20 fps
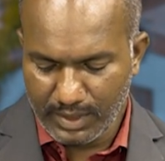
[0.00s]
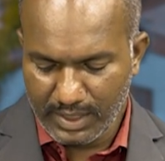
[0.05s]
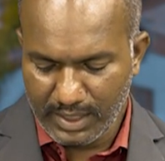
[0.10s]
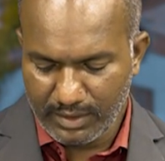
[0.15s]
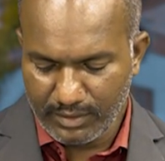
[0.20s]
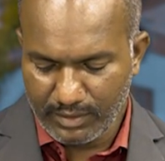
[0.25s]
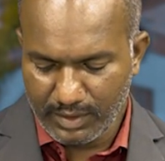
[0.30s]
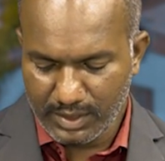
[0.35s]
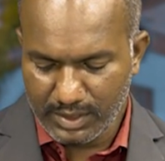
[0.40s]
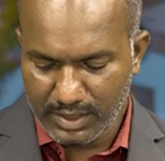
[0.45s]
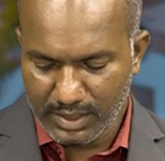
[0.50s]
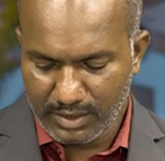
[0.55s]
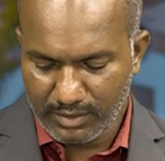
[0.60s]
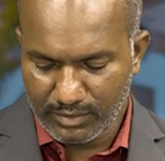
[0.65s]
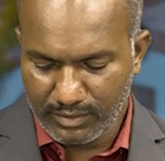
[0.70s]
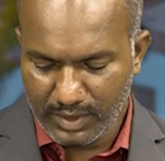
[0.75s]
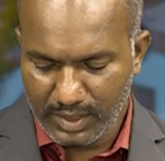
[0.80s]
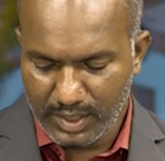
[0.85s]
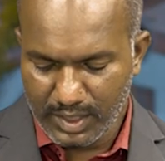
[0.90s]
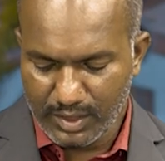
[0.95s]

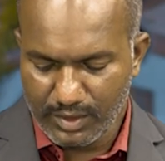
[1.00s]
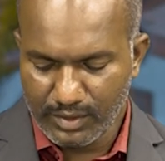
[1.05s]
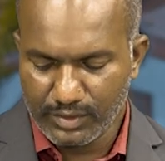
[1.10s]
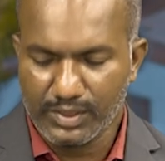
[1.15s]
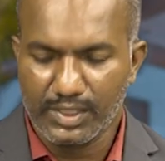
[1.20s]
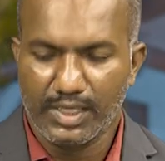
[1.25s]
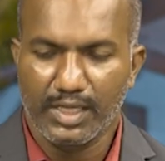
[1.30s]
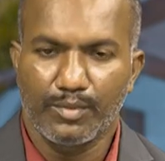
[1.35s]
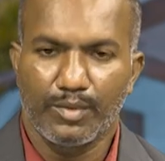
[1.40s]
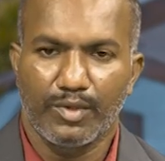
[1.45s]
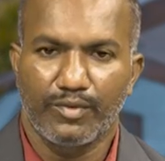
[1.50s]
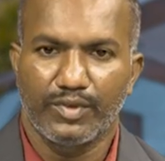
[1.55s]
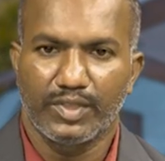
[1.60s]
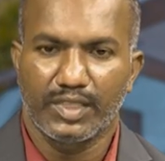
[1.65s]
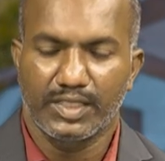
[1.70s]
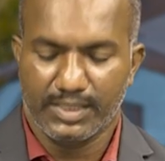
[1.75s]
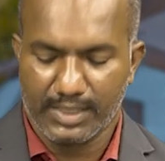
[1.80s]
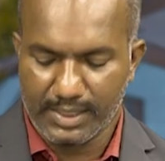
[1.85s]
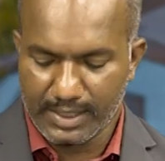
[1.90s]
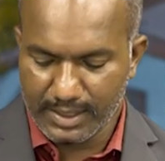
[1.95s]
derivation for induced EMF in
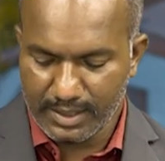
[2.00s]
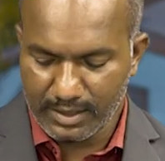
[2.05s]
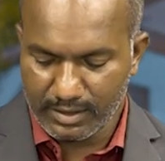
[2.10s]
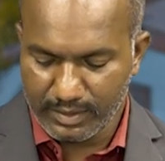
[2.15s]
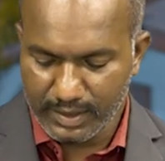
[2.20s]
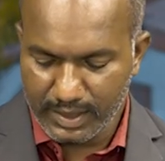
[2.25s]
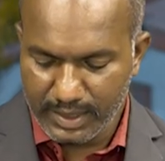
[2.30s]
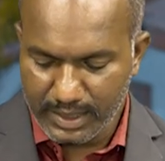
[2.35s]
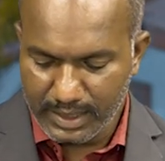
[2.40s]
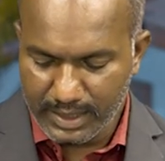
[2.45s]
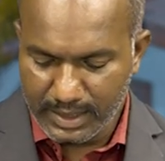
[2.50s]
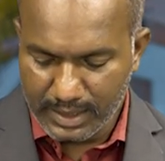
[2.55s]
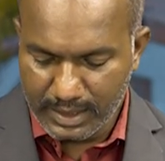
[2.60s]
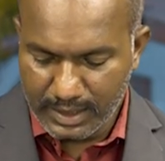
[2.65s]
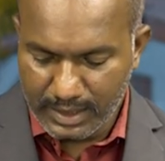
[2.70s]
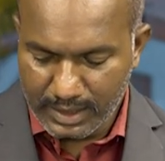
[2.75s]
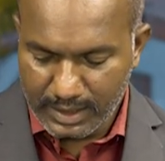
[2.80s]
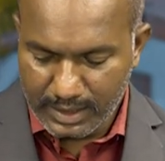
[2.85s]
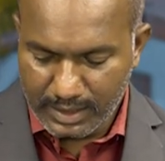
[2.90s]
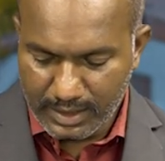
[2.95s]
the secondary winding,
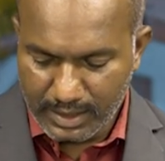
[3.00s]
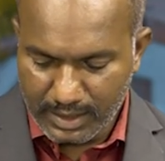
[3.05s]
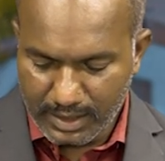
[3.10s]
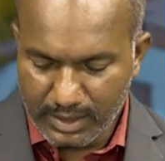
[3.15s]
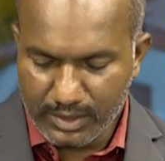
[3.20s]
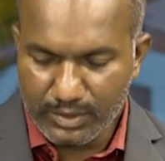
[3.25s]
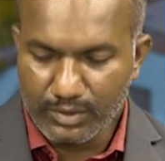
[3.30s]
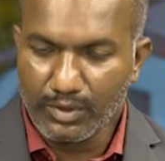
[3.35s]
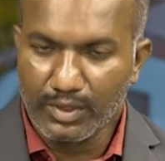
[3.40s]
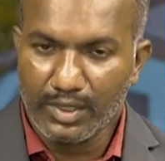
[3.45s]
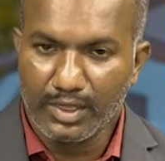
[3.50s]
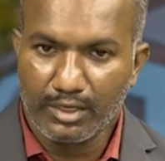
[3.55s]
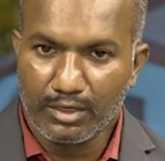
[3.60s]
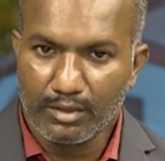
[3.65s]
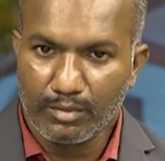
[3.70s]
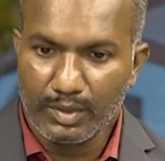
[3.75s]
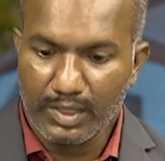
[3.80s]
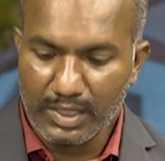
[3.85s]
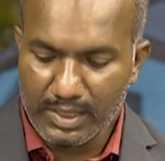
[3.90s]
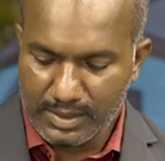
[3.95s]
that is going
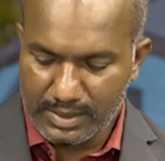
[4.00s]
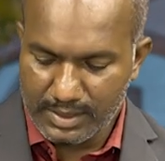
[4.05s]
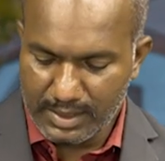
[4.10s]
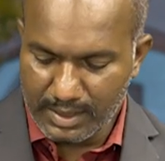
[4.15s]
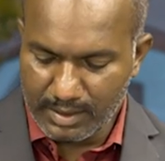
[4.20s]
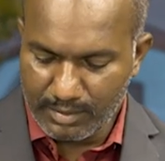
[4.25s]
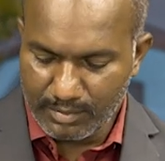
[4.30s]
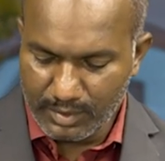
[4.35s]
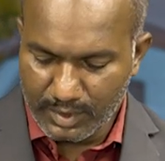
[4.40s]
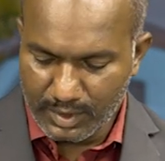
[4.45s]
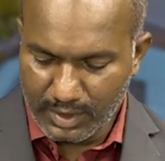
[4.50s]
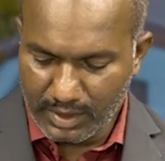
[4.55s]
to be the same.